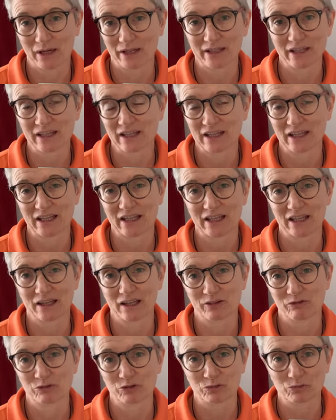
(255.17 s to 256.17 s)
I didn't think
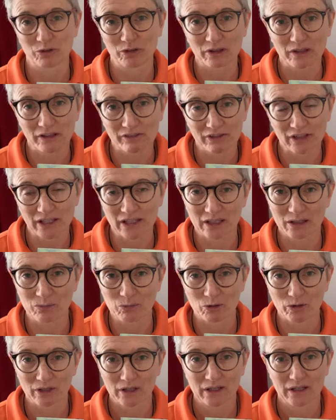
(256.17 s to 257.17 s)
life was worth living
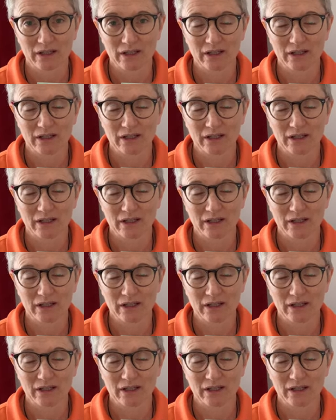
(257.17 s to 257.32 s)
anymore.